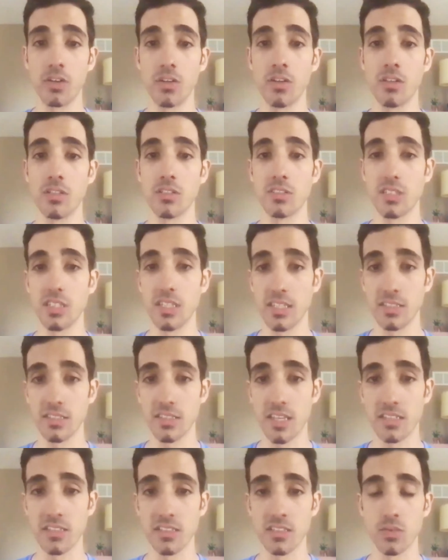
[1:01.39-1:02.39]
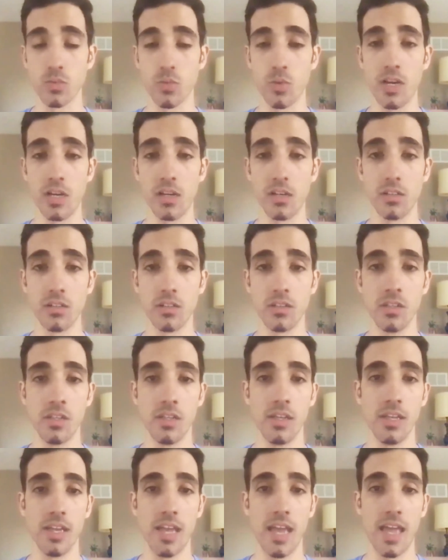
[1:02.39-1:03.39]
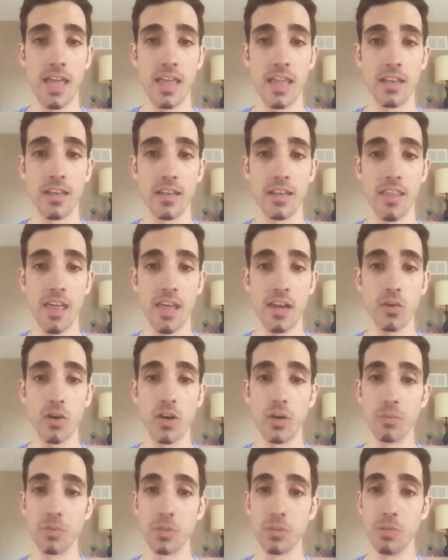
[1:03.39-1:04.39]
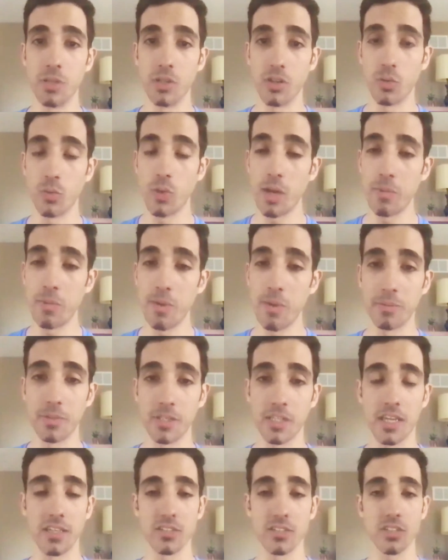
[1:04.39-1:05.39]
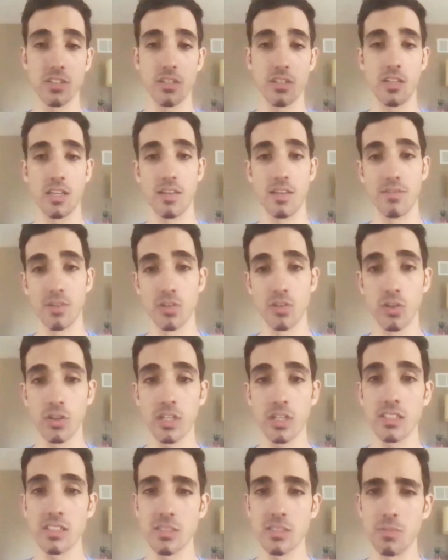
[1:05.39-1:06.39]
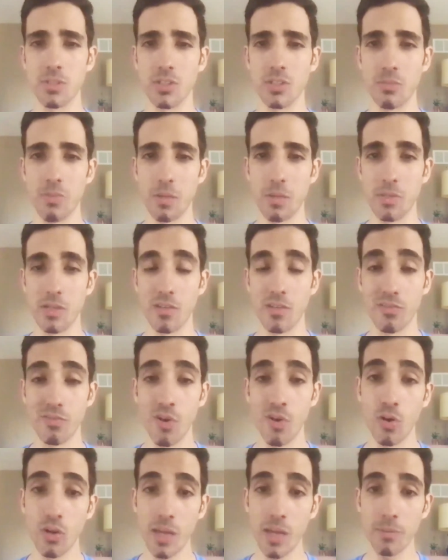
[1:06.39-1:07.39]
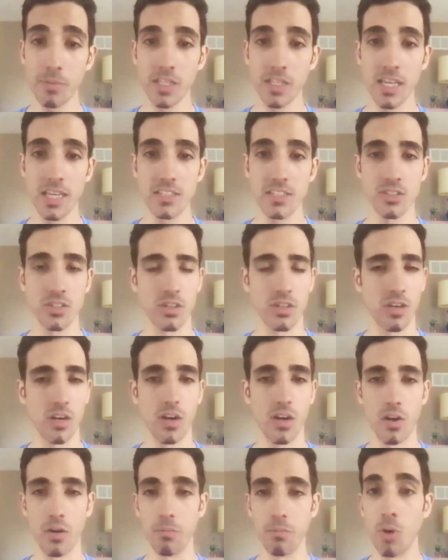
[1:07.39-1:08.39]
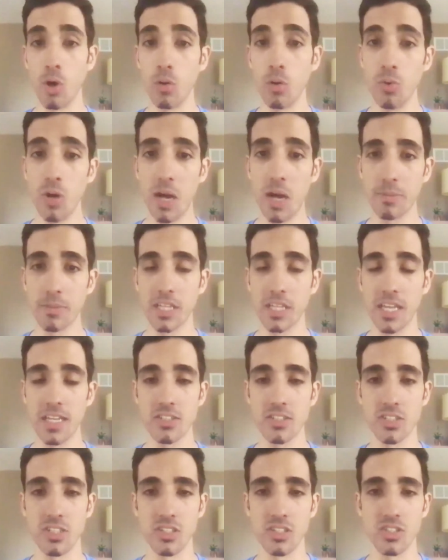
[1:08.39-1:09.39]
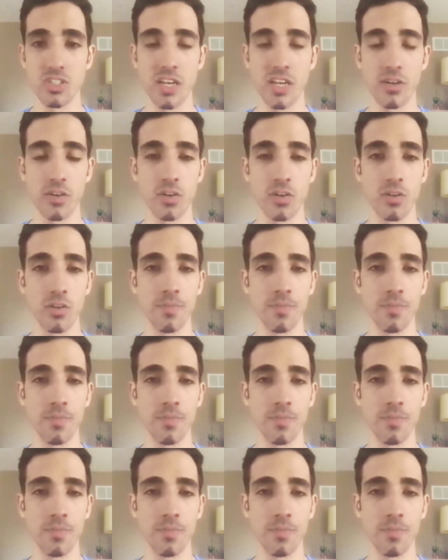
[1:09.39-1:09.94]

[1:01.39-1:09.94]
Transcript: CSS as well, and that'll help you build a web application. If you're looking to build maybe a phone application or a mobile application in general,